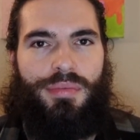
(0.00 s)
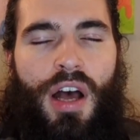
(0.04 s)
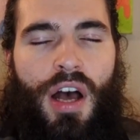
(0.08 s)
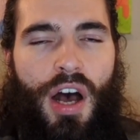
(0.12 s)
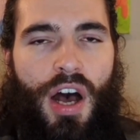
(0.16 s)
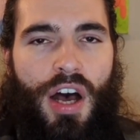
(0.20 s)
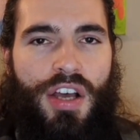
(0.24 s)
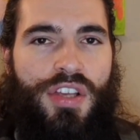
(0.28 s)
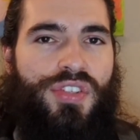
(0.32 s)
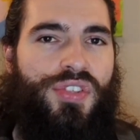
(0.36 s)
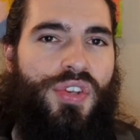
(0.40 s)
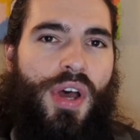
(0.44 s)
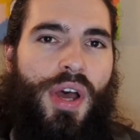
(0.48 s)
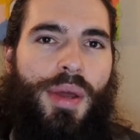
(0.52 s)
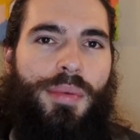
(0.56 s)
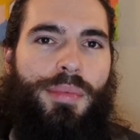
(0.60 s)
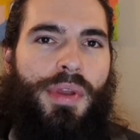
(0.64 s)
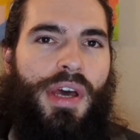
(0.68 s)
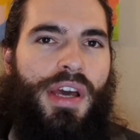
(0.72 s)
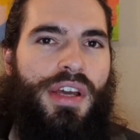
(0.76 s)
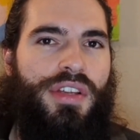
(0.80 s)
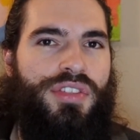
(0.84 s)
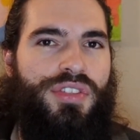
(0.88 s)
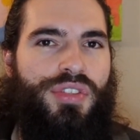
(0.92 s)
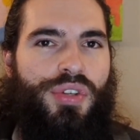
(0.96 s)
Also, I'm
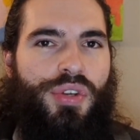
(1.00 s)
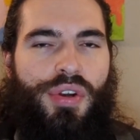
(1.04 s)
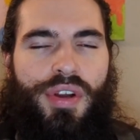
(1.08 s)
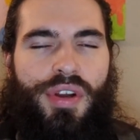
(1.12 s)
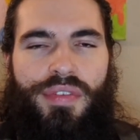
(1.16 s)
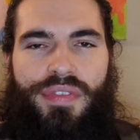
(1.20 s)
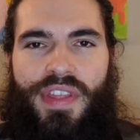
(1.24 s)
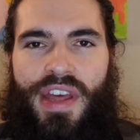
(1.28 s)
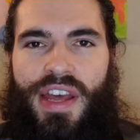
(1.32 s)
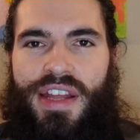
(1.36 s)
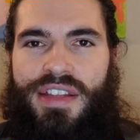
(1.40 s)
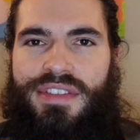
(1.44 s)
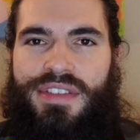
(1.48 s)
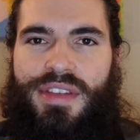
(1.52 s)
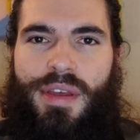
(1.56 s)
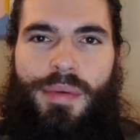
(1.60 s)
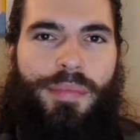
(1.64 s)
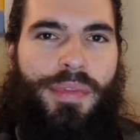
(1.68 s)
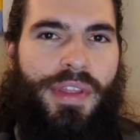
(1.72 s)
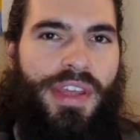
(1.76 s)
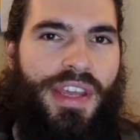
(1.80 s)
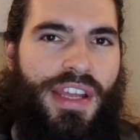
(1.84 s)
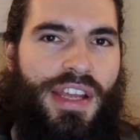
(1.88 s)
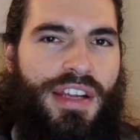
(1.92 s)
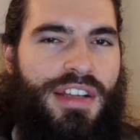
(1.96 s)
not sure if that's
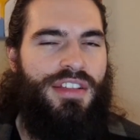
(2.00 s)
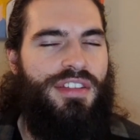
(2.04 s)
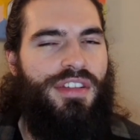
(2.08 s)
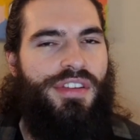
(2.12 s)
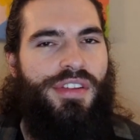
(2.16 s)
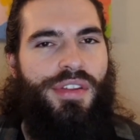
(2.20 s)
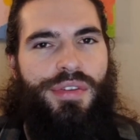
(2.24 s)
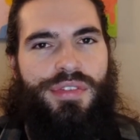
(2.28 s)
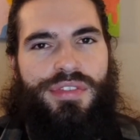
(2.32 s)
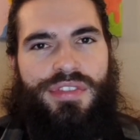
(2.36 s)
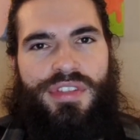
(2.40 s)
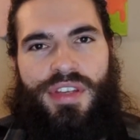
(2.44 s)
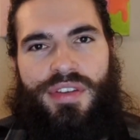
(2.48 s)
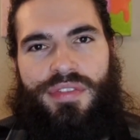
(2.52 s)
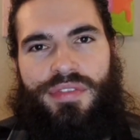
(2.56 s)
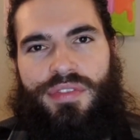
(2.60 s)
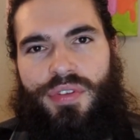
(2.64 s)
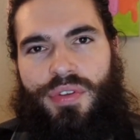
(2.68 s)
something exclusive